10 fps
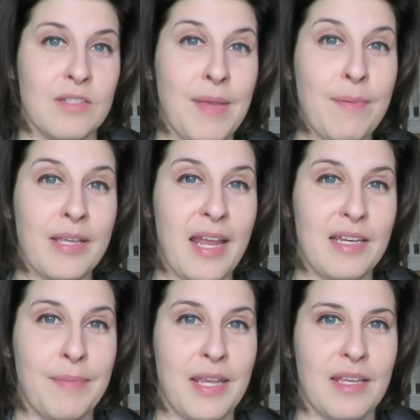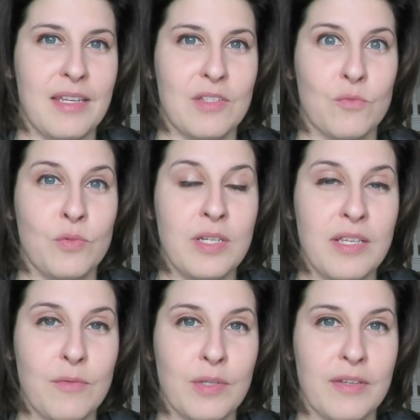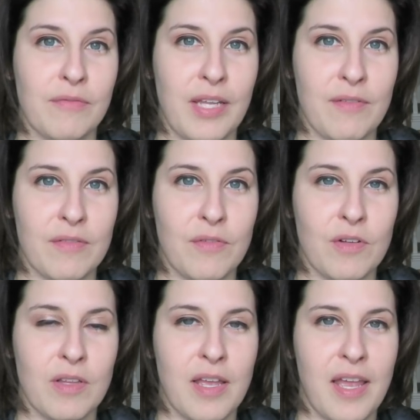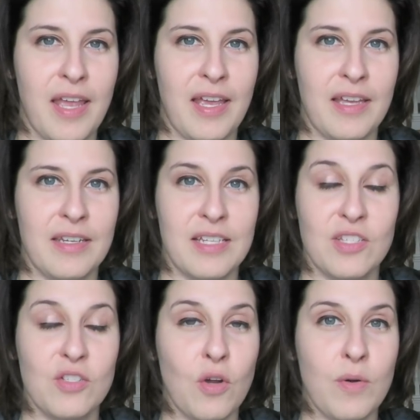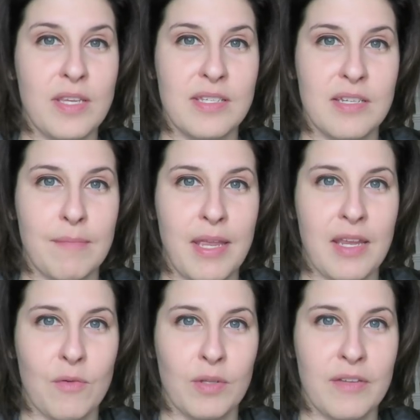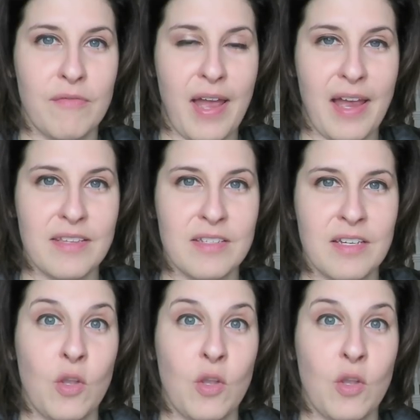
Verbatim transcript: So maple candied bacon is really, really flavorful and it's so easy to make, really fast.